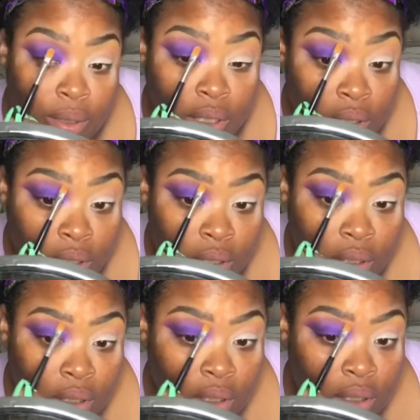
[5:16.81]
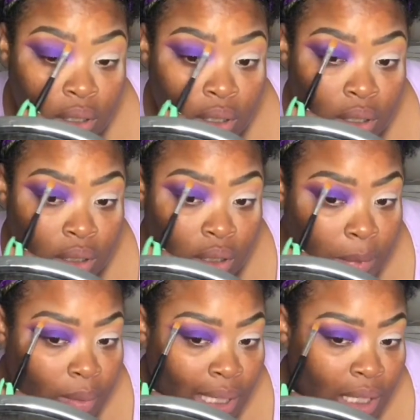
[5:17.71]
to highlight and add
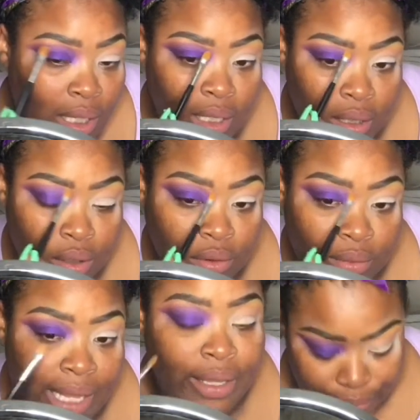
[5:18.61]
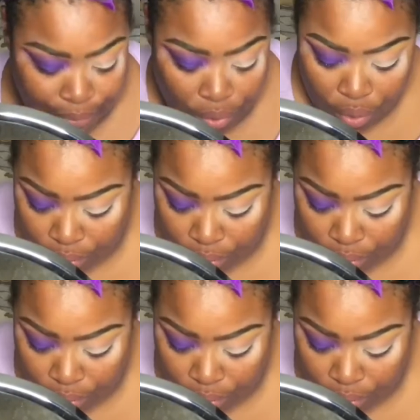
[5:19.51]
another layer of dimension